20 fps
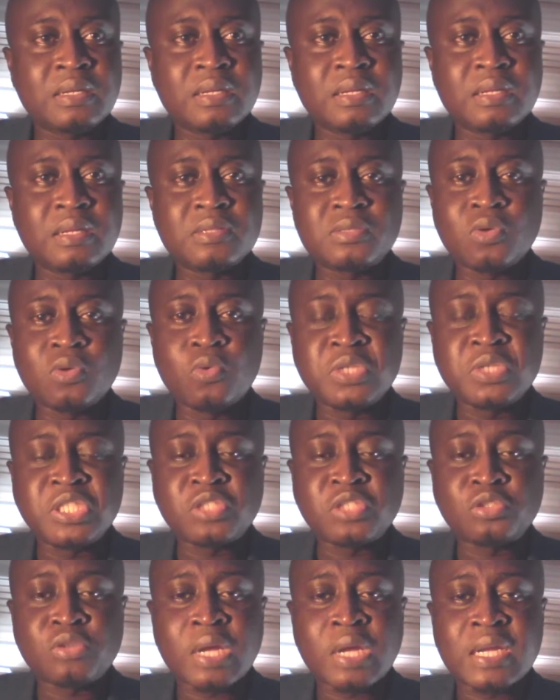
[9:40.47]
So, which is
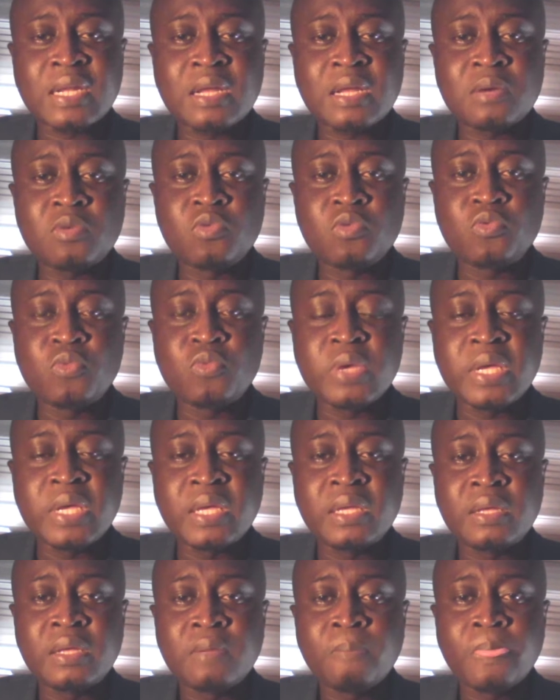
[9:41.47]
also another good way,
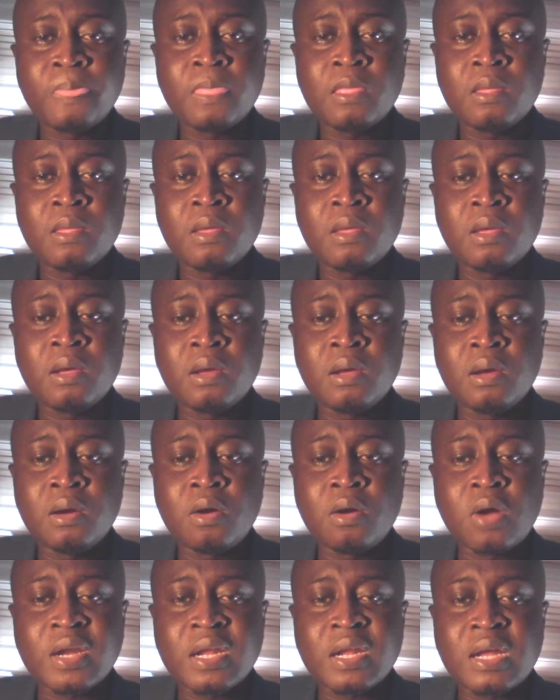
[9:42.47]

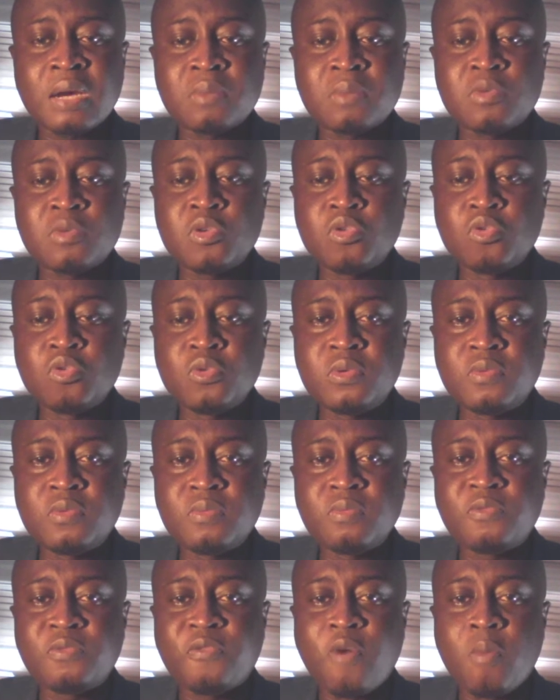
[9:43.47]
or another good
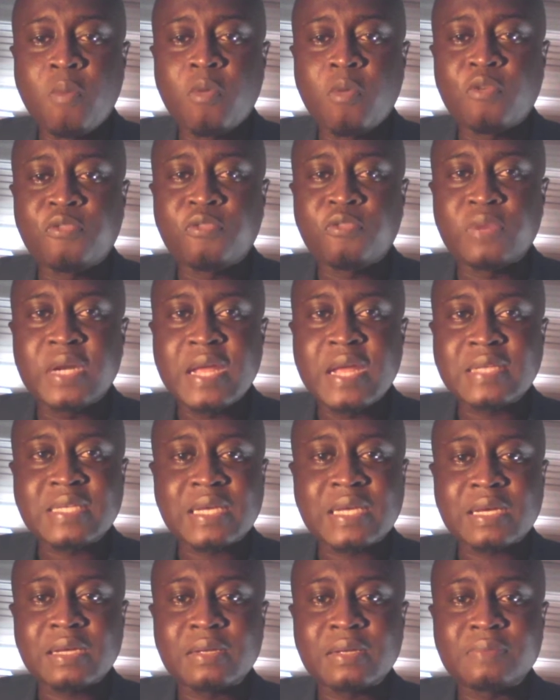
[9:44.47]
form of
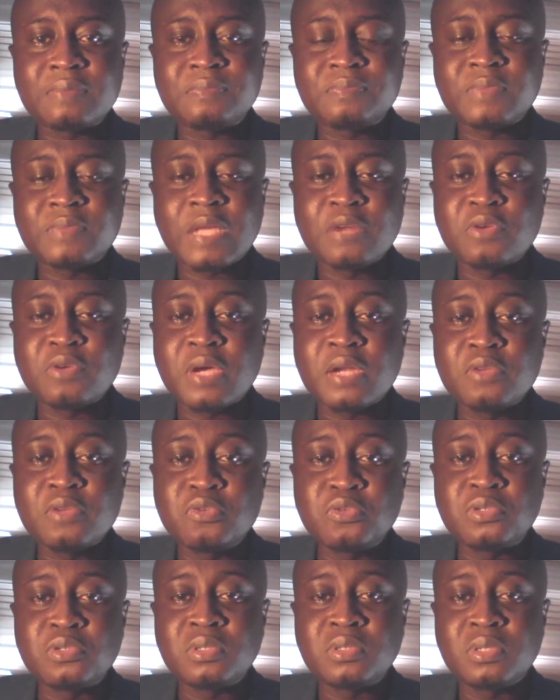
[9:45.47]
desk that you can
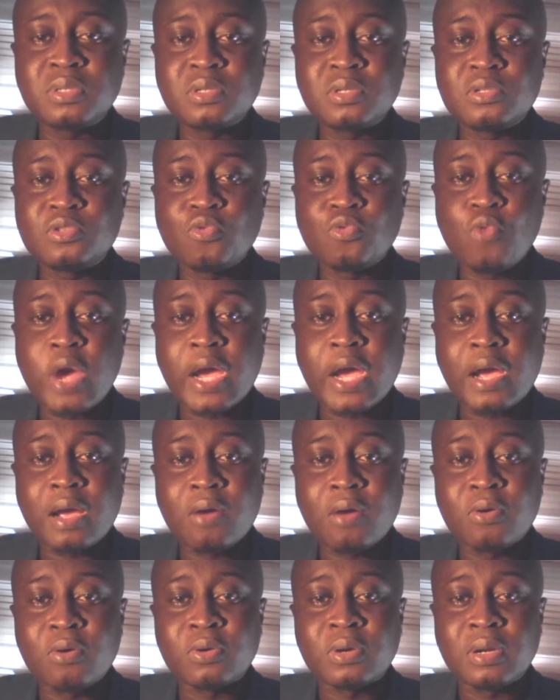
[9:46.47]
use to work
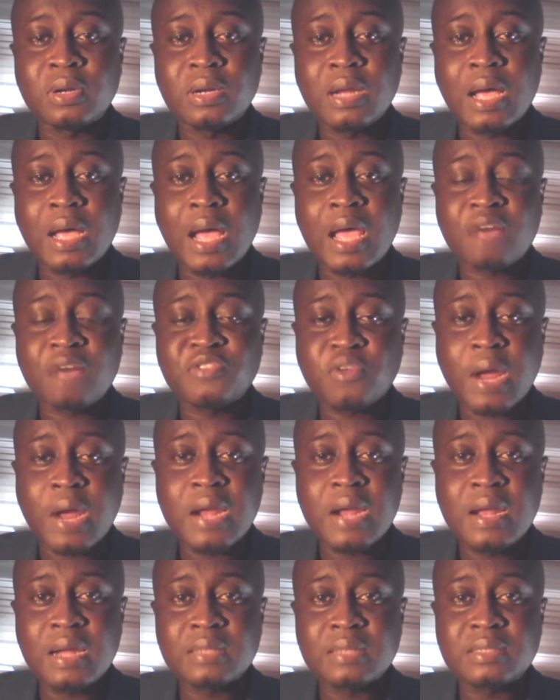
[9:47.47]
on. I have
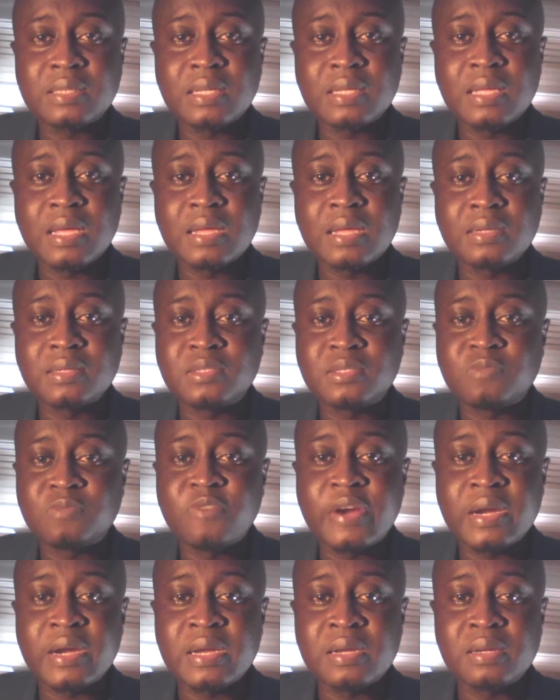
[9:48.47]
tried that, and it's
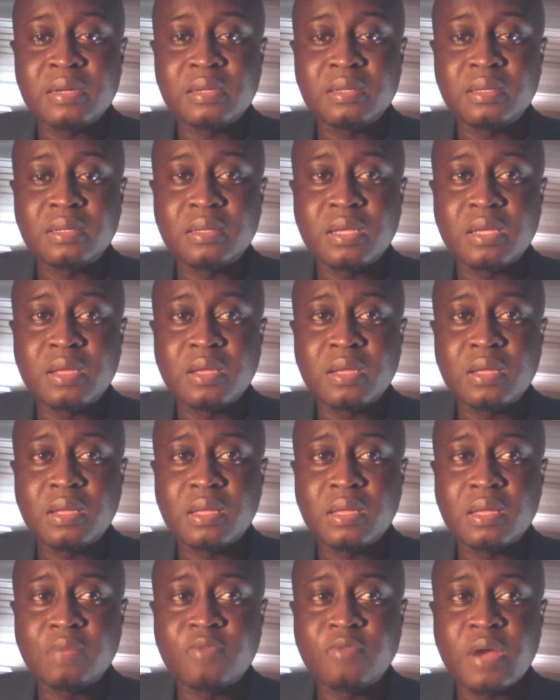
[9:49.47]
very,
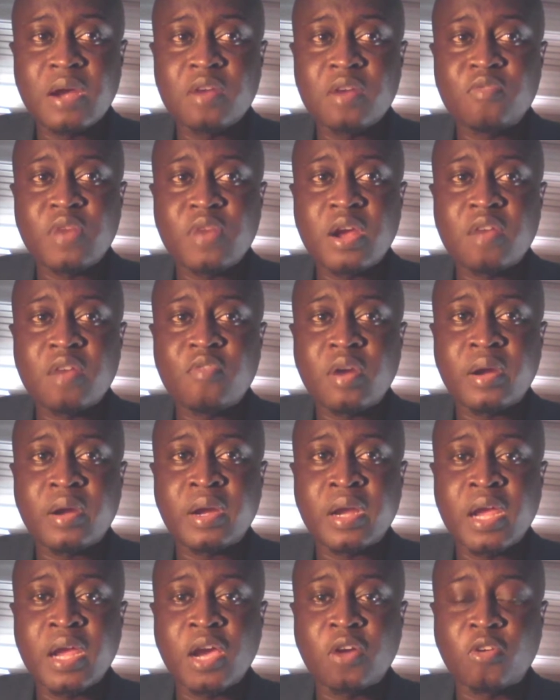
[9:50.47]
very, very,
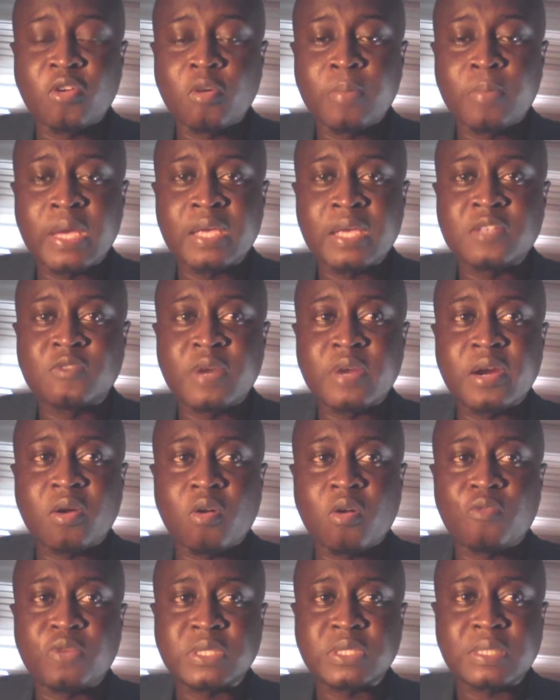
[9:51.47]
very ergonomic. It's very
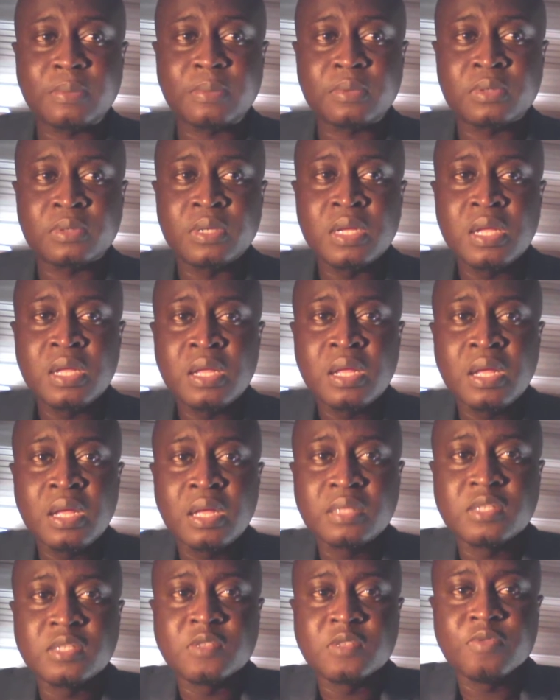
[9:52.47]
comfortable.
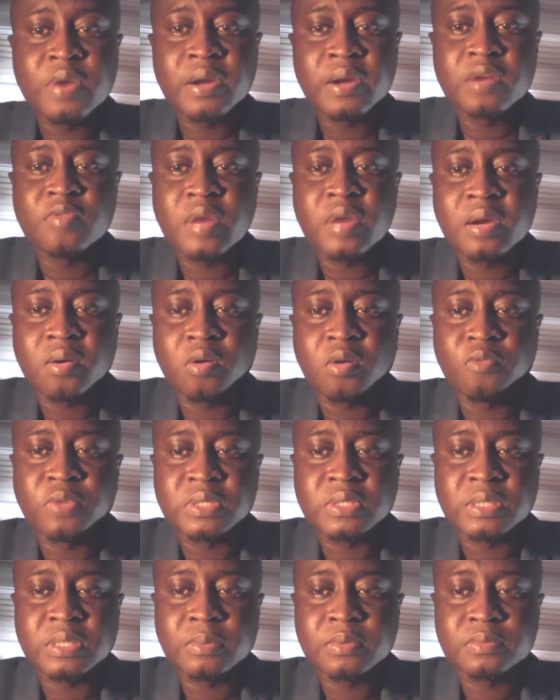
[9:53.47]
It is very, very comfortable.